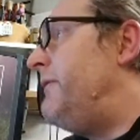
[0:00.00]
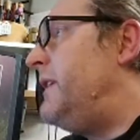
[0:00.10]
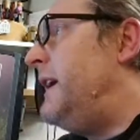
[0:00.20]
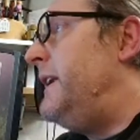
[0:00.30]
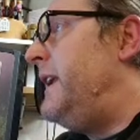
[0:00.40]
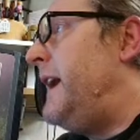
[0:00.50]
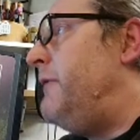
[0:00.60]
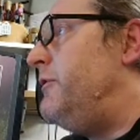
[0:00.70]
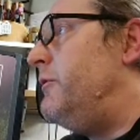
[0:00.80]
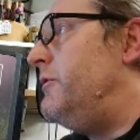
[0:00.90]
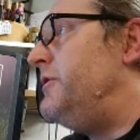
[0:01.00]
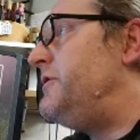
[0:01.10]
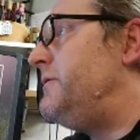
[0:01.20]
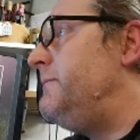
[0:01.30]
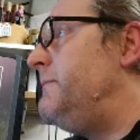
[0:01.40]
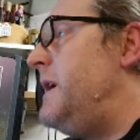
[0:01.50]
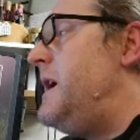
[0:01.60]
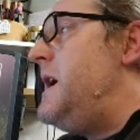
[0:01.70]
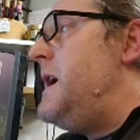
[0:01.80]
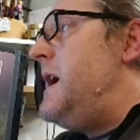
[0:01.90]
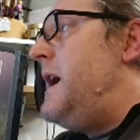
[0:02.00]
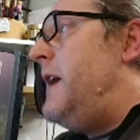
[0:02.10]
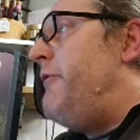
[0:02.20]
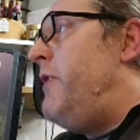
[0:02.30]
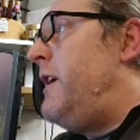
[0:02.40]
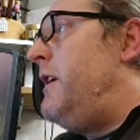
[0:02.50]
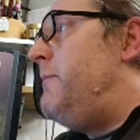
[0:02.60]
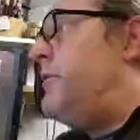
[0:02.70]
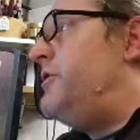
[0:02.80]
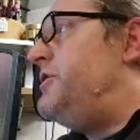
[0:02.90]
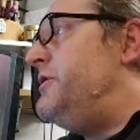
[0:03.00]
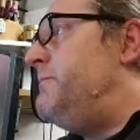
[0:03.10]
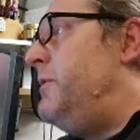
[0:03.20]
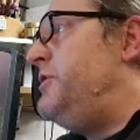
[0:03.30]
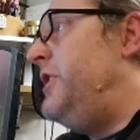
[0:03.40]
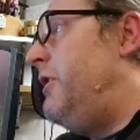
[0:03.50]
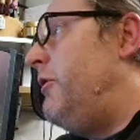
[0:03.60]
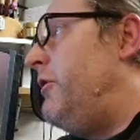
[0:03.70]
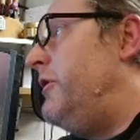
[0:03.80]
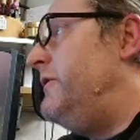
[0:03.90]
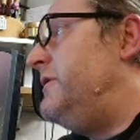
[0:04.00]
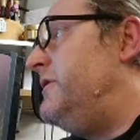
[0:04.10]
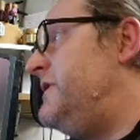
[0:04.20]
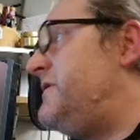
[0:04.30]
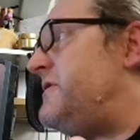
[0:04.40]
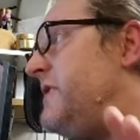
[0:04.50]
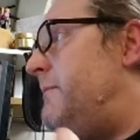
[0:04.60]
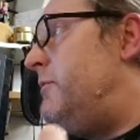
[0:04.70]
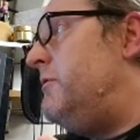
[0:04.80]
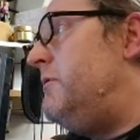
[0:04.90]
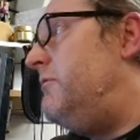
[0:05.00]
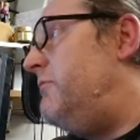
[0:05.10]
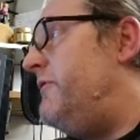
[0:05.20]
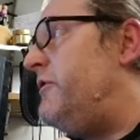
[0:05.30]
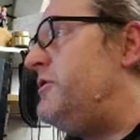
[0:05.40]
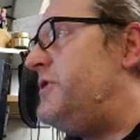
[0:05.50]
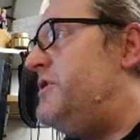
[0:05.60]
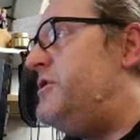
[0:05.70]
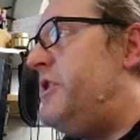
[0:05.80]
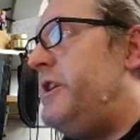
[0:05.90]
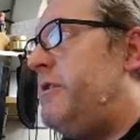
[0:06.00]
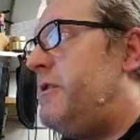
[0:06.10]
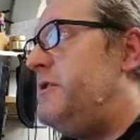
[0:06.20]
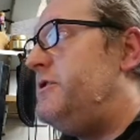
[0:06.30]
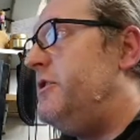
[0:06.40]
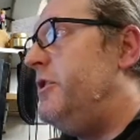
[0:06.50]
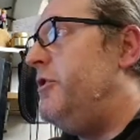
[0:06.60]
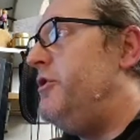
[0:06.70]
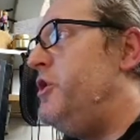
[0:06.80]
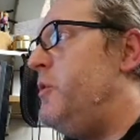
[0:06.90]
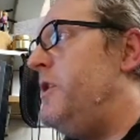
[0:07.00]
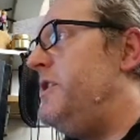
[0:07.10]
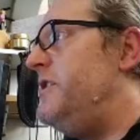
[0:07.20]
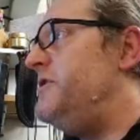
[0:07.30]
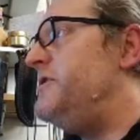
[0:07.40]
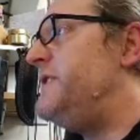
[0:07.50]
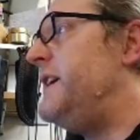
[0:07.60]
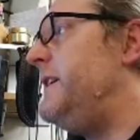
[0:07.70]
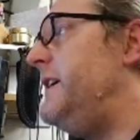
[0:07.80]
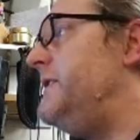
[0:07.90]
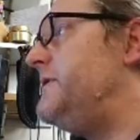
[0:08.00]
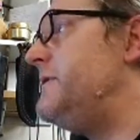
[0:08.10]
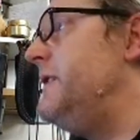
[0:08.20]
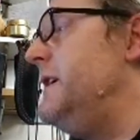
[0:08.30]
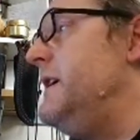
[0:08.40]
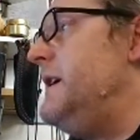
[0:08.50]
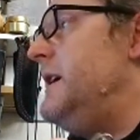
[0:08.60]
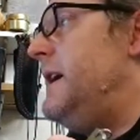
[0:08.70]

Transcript: and the outdoors, and regularly purchase budget lock knives to disassemble, reverse engineer, to learn new ideas and techniques,